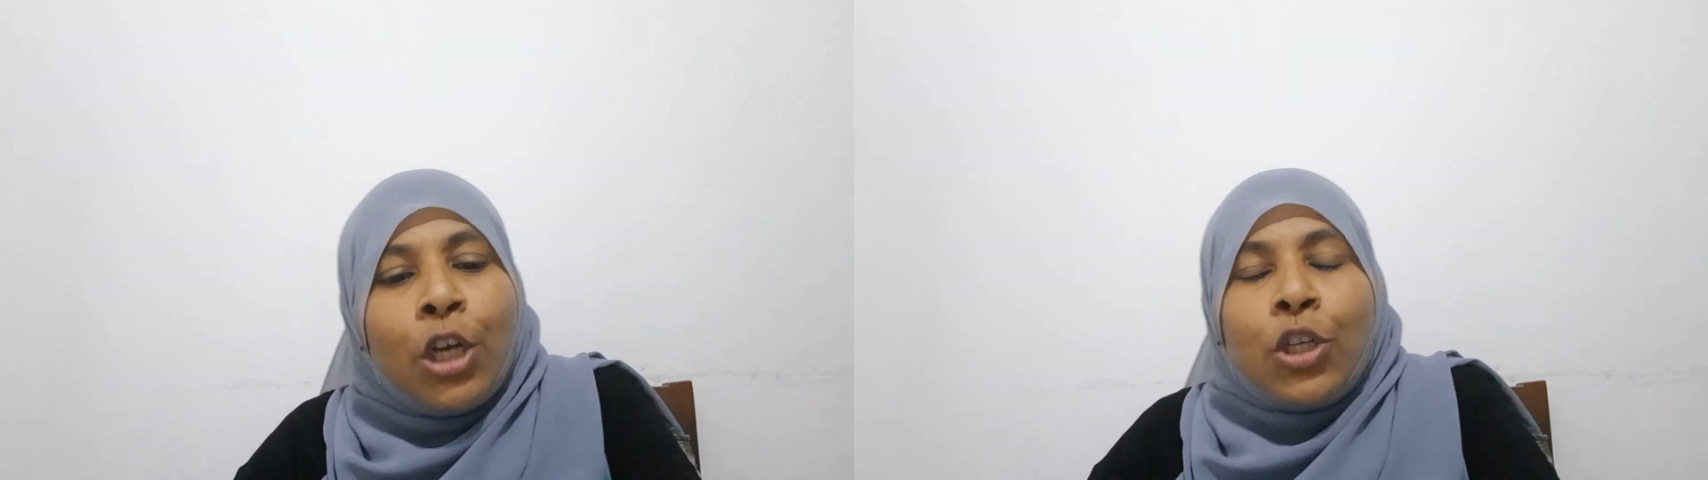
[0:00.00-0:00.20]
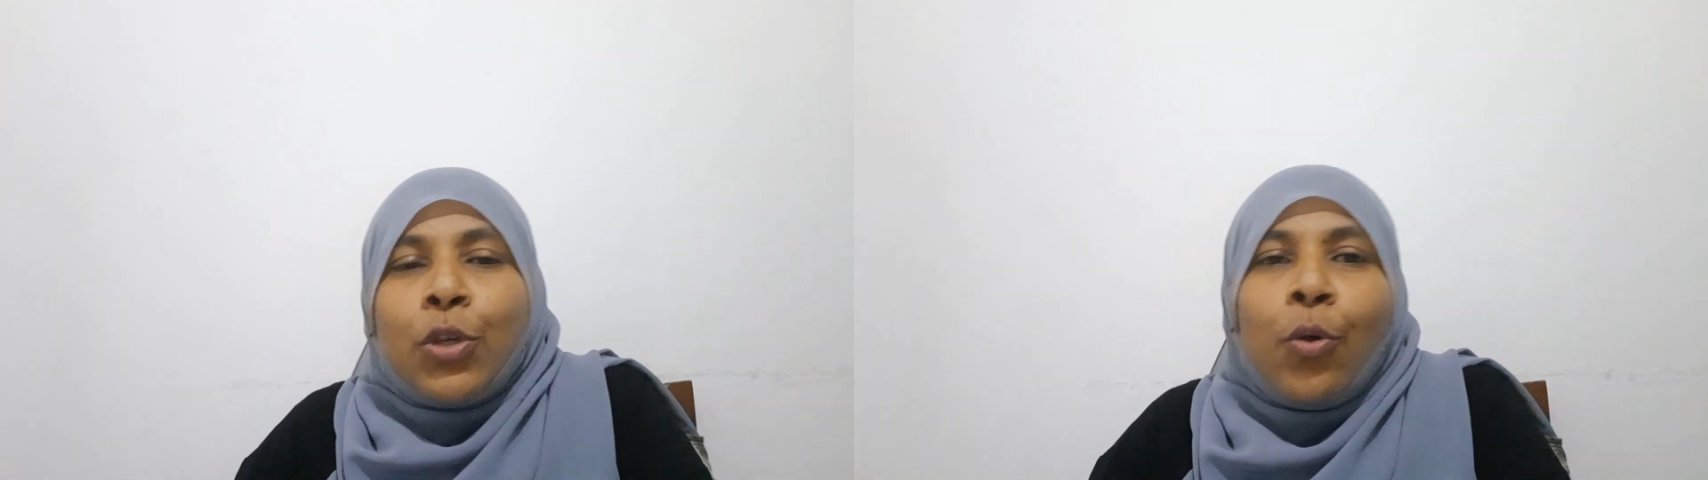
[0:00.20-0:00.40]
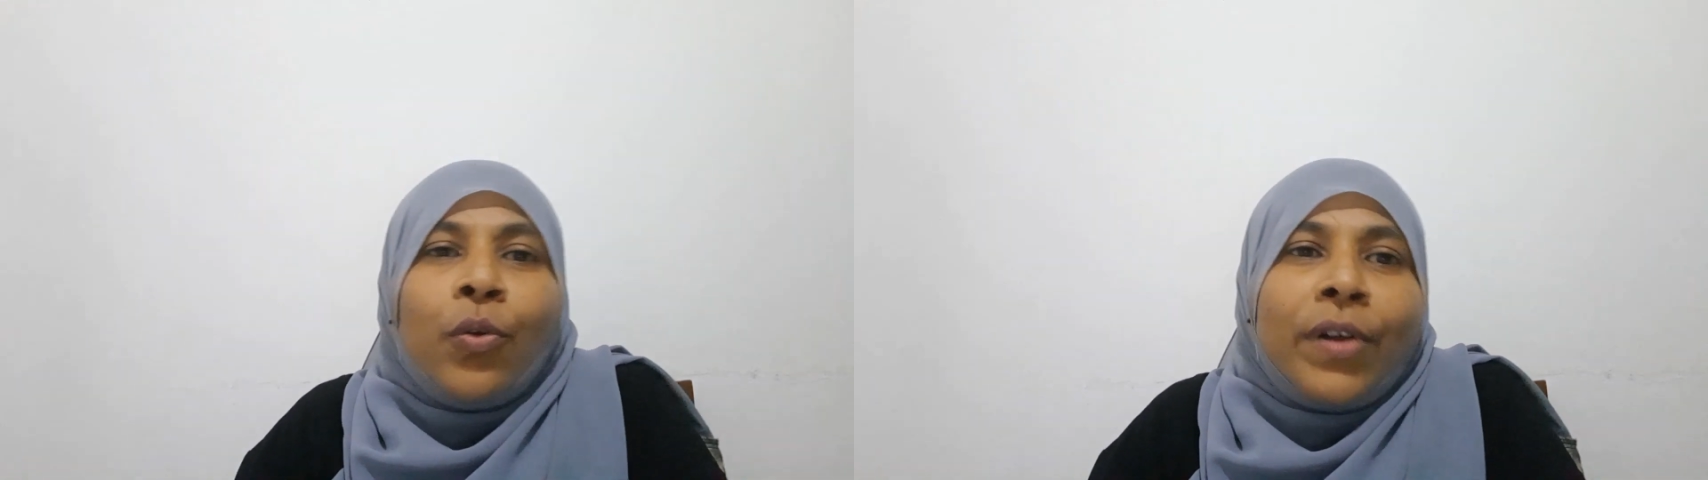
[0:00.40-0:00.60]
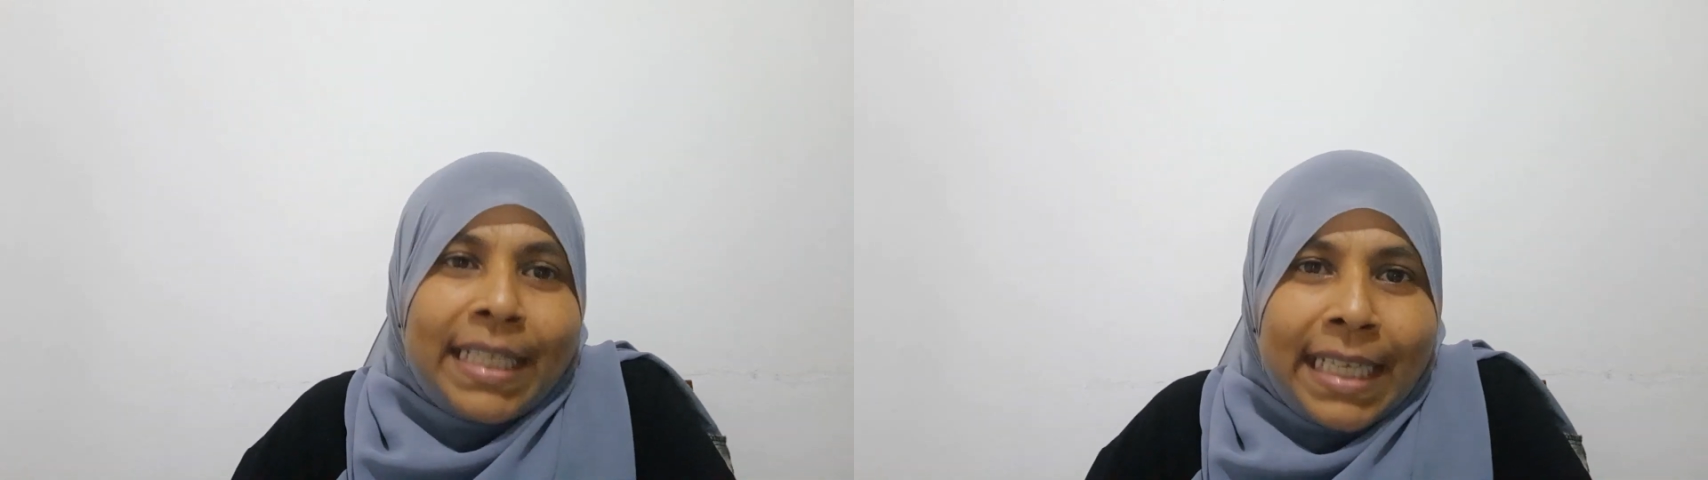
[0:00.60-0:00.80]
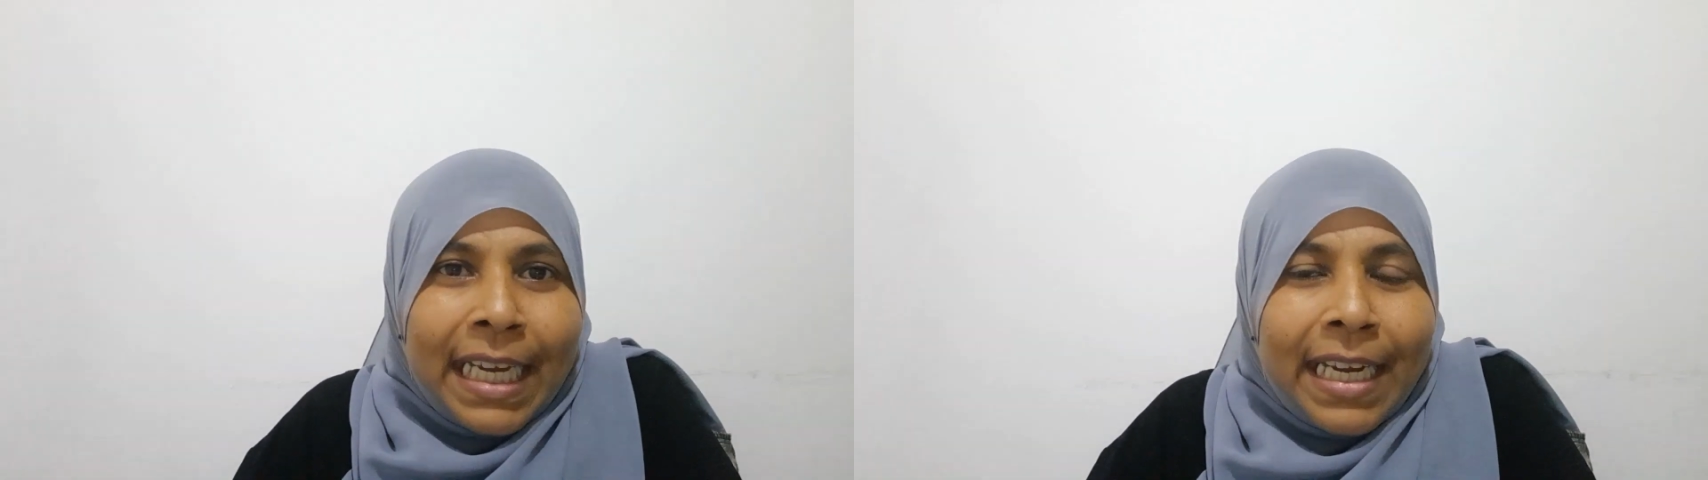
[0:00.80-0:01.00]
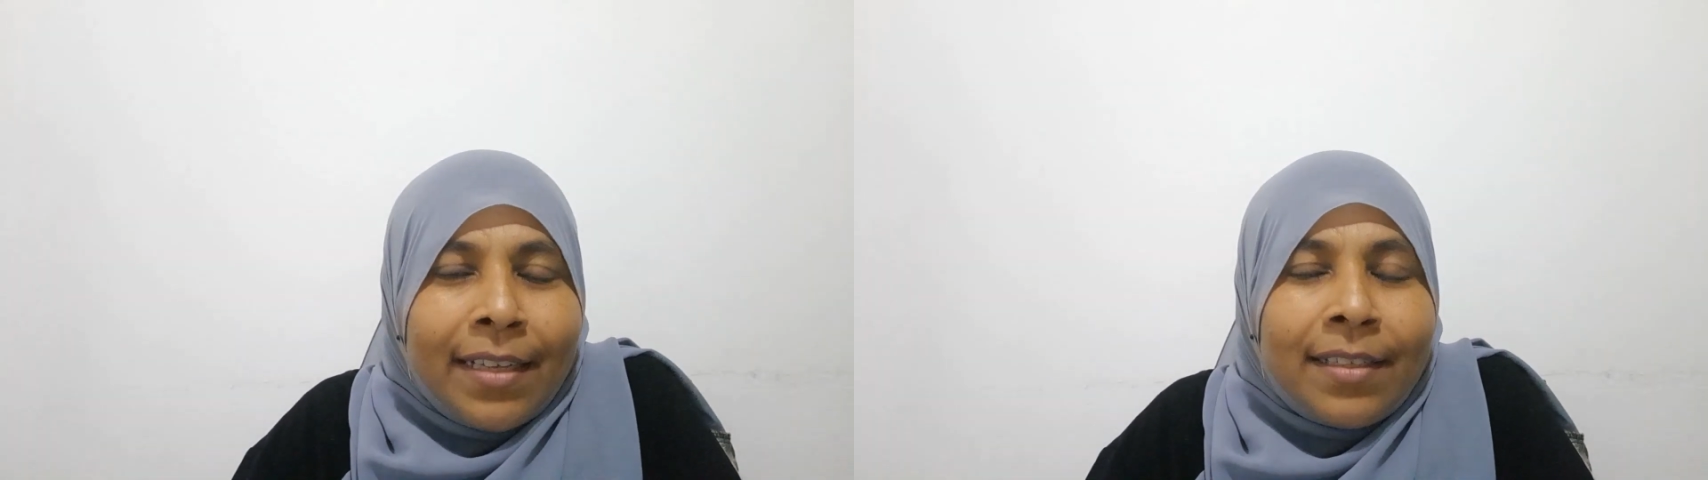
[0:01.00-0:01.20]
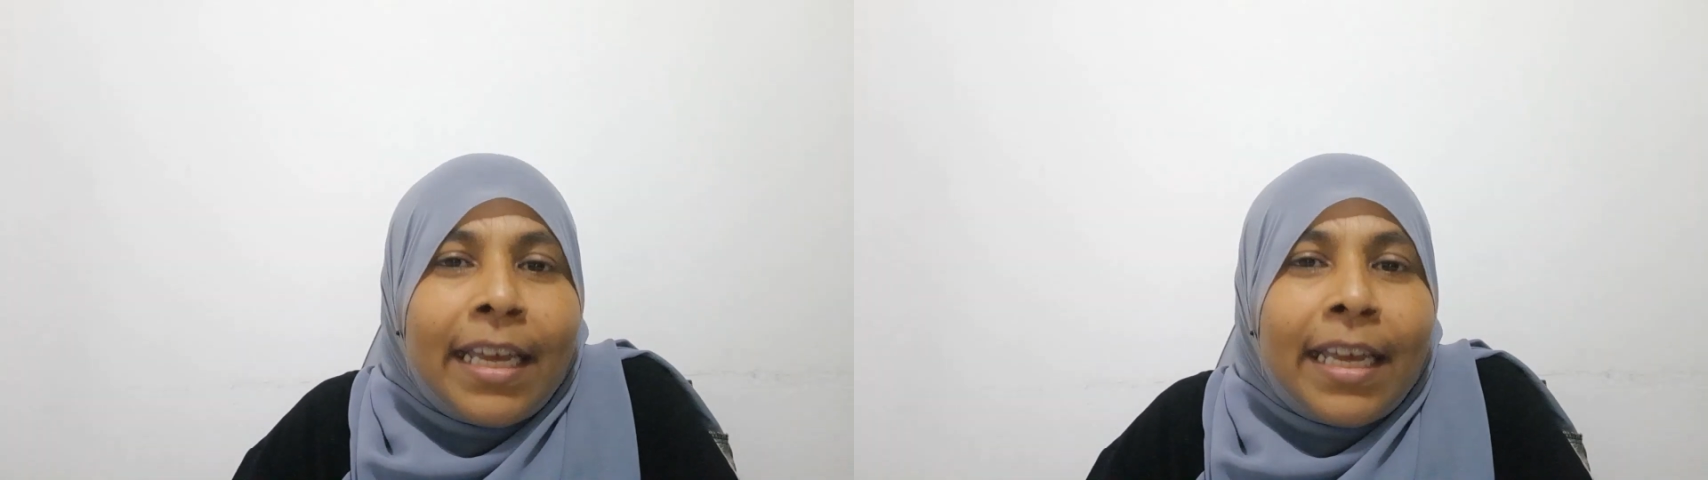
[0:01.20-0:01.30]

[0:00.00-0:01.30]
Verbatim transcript: so resilient.